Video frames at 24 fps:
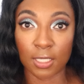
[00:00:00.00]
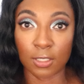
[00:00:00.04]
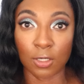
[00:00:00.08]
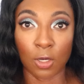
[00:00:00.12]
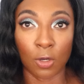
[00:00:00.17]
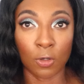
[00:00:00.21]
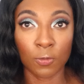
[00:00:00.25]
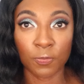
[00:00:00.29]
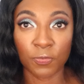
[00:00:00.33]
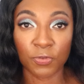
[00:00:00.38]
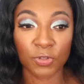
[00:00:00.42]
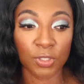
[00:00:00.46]
and
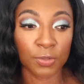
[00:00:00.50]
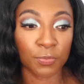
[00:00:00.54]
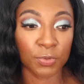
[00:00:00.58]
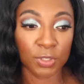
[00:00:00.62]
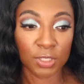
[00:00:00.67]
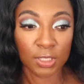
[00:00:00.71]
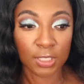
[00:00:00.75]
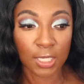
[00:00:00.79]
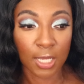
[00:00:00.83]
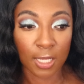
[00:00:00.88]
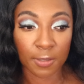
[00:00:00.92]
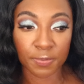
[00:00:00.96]
hopefully,
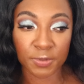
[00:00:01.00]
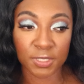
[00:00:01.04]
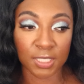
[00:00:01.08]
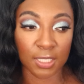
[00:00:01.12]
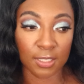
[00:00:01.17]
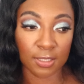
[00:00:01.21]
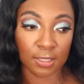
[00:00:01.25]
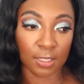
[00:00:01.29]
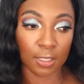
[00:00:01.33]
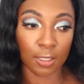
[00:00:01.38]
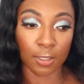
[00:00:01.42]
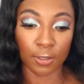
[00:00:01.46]
when the cops
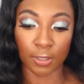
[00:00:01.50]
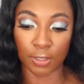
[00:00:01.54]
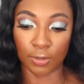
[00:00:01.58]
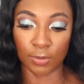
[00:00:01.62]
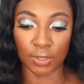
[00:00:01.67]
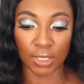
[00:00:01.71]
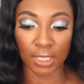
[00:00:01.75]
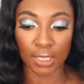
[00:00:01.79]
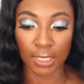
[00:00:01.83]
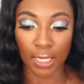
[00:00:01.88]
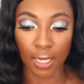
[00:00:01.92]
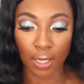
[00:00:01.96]
get there,
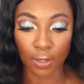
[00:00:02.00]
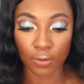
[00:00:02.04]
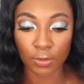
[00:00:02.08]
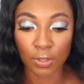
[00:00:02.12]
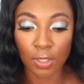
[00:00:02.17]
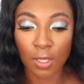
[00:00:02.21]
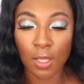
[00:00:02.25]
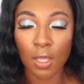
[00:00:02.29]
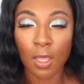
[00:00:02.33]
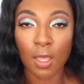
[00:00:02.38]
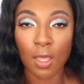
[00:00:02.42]
he'll get out.